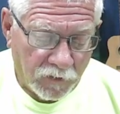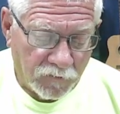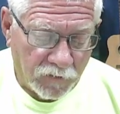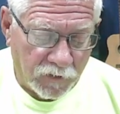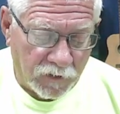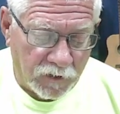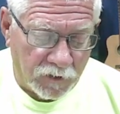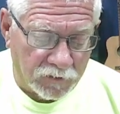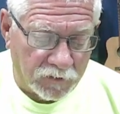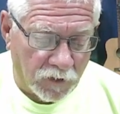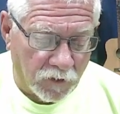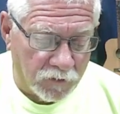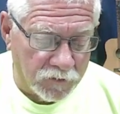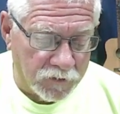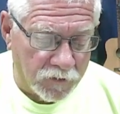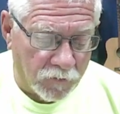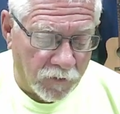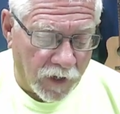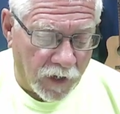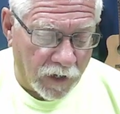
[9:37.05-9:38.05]
Then he told
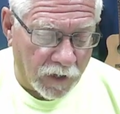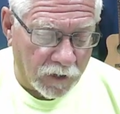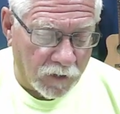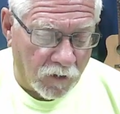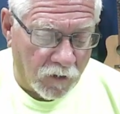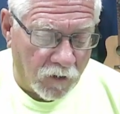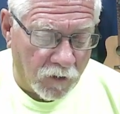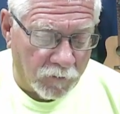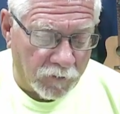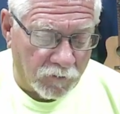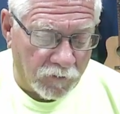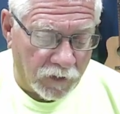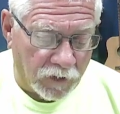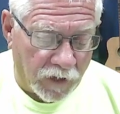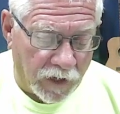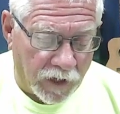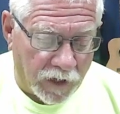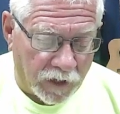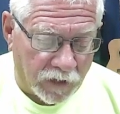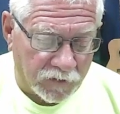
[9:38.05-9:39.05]
Uriah, Go home and
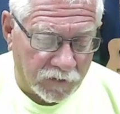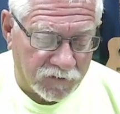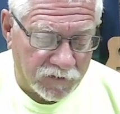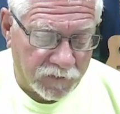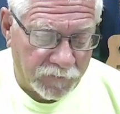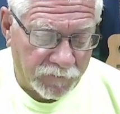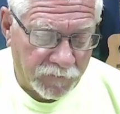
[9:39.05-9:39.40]
relax